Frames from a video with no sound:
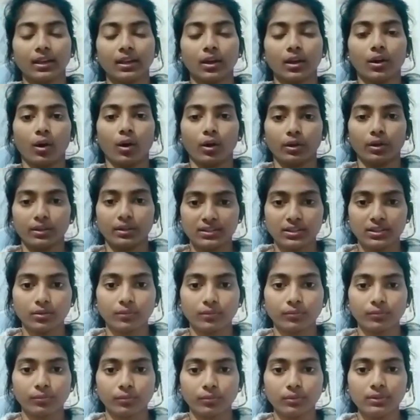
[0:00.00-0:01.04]
Origin
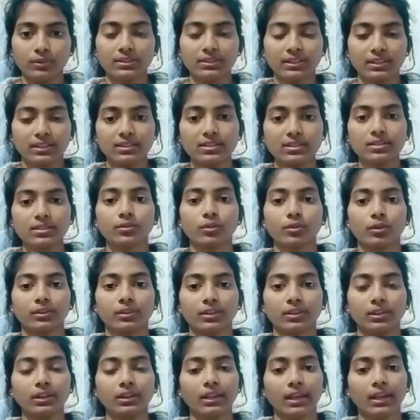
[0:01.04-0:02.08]
of rose is
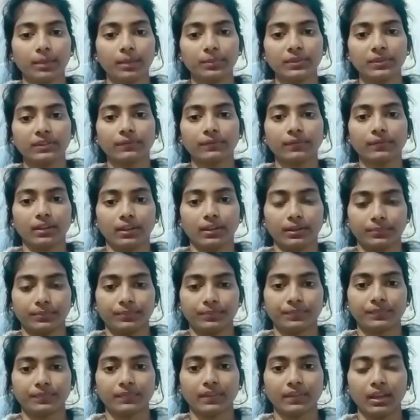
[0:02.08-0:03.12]
northern hemisphere.
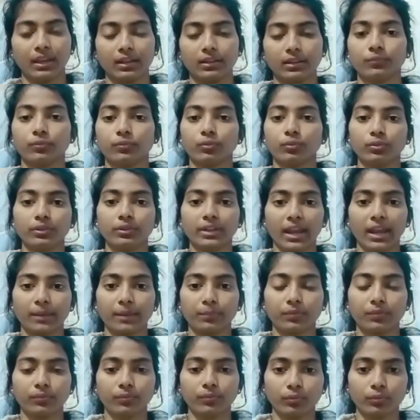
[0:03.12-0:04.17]
And the fruit type
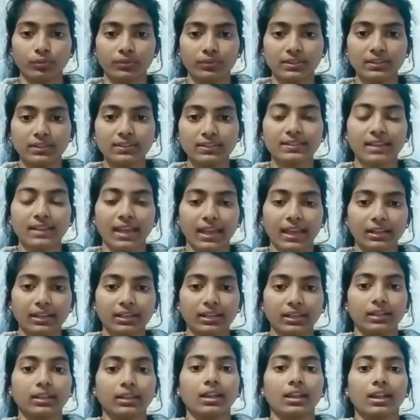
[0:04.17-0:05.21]
of rose is
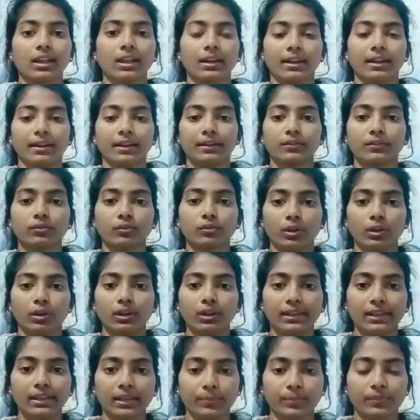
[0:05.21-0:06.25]
acne. That is called
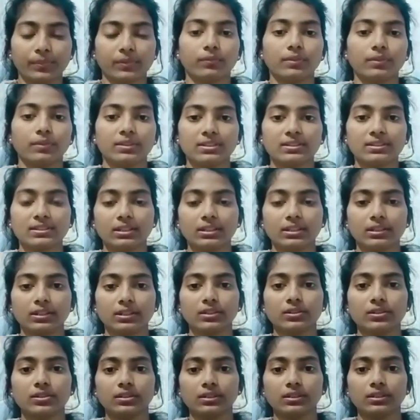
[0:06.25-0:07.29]
hips, which is the
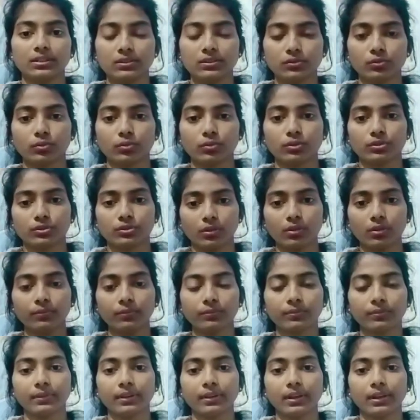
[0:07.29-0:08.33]
rich source of
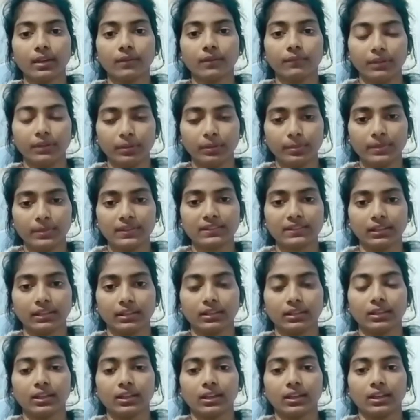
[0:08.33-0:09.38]
vitamin C.
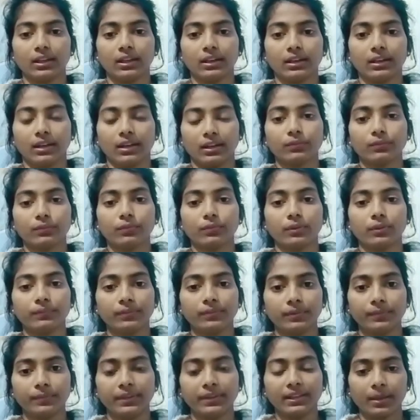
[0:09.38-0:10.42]
That is
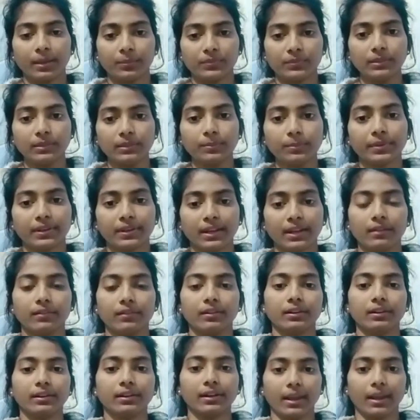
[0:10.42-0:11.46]
150 mg per
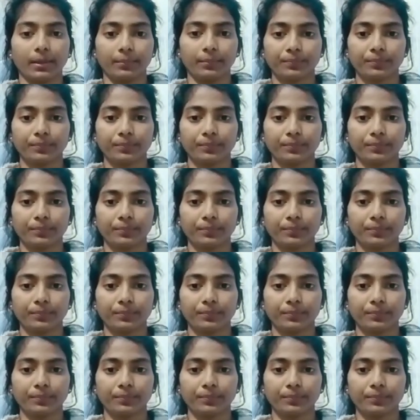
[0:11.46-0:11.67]
100 gram.